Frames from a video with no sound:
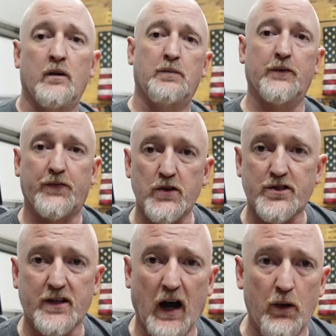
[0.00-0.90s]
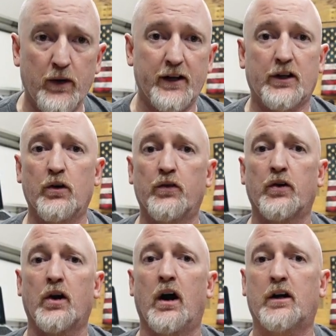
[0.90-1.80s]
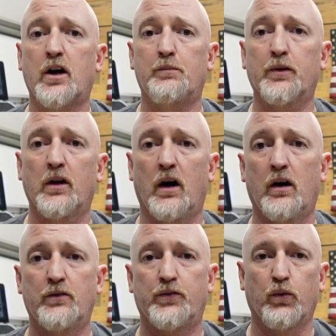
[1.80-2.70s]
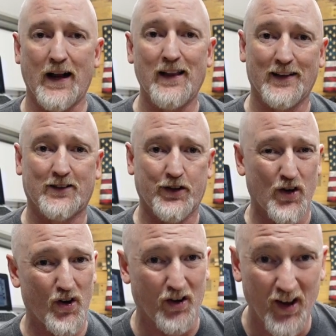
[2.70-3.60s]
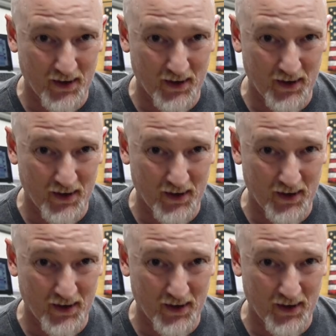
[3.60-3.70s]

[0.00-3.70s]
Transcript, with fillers: But first, I wanted to go over a couple of what I like to call